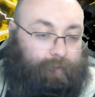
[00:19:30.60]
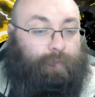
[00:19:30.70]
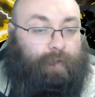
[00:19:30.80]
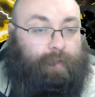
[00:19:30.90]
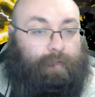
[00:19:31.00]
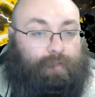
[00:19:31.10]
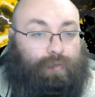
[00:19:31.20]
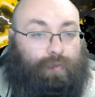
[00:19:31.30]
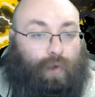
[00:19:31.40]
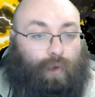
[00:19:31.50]
We run
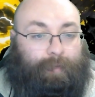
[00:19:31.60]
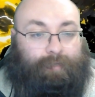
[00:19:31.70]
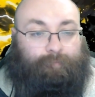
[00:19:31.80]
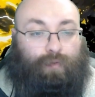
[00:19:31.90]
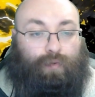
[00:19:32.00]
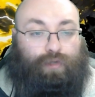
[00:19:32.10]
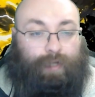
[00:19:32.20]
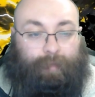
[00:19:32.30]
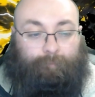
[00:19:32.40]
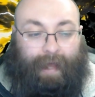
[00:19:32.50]
2 copies of New
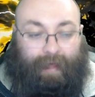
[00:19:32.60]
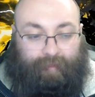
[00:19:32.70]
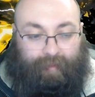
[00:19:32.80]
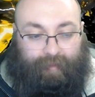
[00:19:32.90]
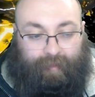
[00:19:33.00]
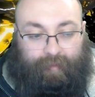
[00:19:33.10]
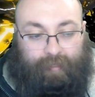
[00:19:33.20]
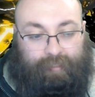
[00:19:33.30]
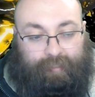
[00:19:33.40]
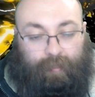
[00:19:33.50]
Training Method.
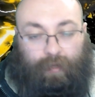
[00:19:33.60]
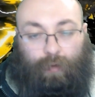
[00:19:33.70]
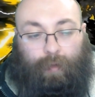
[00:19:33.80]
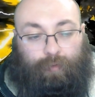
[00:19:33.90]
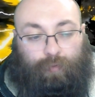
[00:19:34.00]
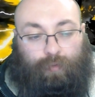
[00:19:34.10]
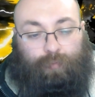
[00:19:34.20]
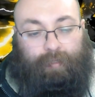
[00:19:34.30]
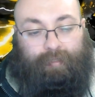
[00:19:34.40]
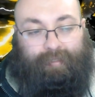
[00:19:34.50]
This is another one of
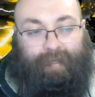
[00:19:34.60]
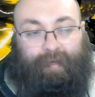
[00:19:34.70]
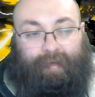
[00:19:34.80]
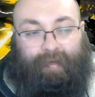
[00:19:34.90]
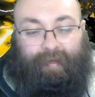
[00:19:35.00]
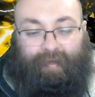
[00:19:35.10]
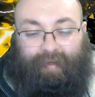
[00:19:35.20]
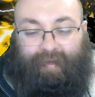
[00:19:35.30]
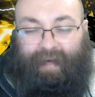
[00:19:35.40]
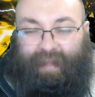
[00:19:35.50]
those ones that
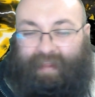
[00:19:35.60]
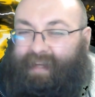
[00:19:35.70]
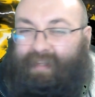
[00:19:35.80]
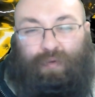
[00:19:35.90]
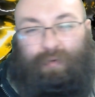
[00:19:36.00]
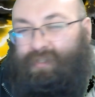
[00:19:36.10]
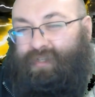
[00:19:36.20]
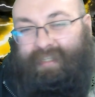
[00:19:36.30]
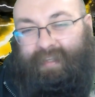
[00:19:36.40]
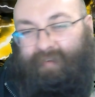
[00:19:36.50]
I think 2 is
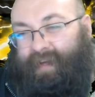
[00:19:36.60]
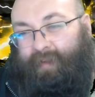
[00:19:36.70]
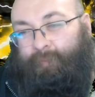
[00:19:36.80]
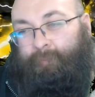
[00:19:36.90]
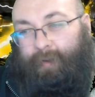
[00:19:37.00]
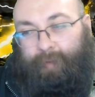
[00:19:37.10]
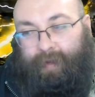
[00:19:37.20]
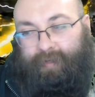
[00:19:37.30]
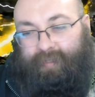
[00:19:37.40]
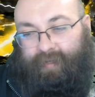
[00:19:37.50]
just the right number
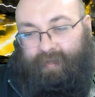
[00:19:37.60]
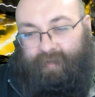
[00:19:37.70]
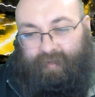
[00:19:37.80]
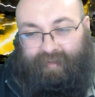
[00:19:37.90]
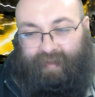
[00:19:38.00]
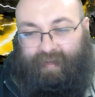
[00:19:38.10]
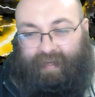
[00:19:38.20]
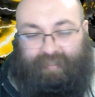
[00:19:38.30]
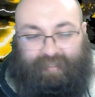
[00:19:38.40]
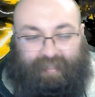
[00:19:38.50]
personally.
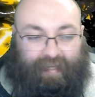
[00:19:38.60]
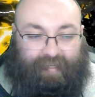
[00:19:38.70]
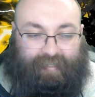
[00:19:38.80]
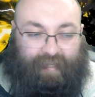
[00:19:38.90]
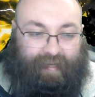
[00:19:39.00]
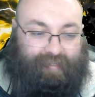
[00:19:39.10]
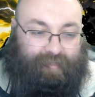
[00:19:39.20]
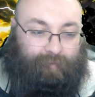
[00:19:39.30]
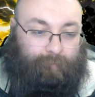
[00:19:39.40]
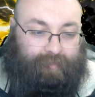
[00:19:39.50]
Like, I just think it's a
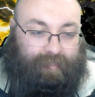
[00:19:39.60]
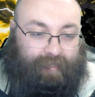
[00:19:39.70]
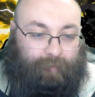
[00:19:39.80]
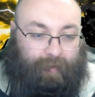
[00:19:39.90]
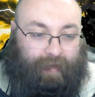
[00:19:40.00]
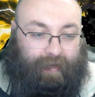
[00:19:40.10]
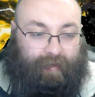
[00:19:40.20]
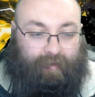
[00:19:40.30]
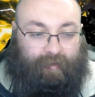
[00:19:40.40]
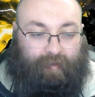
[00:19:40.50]
nice number to keep it
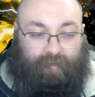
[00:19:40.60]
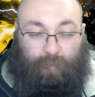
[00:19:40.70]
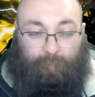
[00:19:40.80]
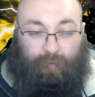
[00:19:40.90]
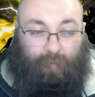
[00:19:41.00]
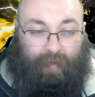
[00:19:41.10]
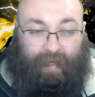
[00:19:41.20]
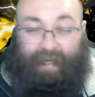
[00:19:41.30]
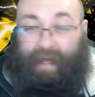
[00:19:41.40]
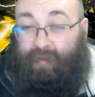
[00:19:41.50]
at. You
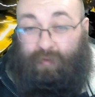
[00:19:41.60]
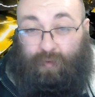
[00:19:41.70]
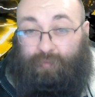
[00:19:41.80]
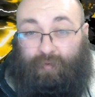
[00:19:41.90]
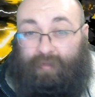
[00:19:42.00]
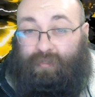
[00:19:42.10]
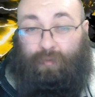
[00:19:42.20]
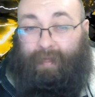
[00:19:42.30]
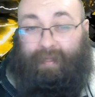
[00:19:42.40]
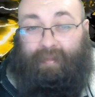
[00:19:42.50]
probably again could run
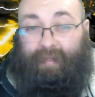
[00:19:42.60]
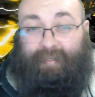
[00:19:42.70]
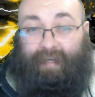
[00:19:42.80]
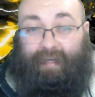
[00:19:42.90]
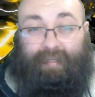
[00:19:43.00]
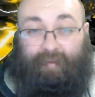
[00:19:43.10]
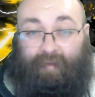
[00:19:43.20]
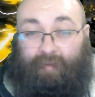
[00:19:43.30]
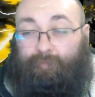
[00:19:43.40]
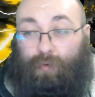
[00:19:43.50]
so many of these as
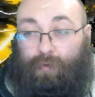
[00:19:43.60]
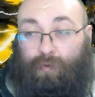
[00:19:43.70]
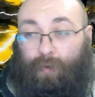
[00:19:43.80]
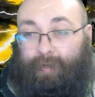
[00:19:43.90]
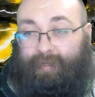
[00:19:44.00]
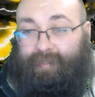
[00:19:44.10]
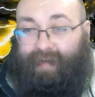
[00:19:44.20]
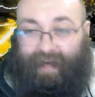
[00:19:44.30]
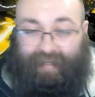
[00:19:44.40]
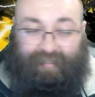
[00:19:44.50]
3 and 4 copies.
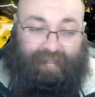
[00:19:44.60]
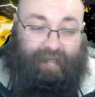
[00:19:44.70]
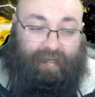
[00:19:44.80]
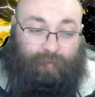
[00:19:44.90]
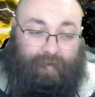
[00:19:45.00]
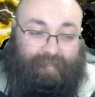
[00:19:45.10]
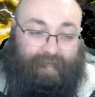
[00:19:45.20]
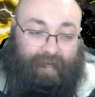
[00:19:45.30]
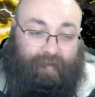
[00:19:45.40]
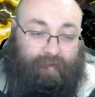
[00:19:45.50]
I just like it where
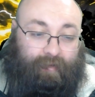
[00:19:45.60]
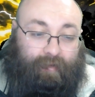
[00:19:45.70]
it's at.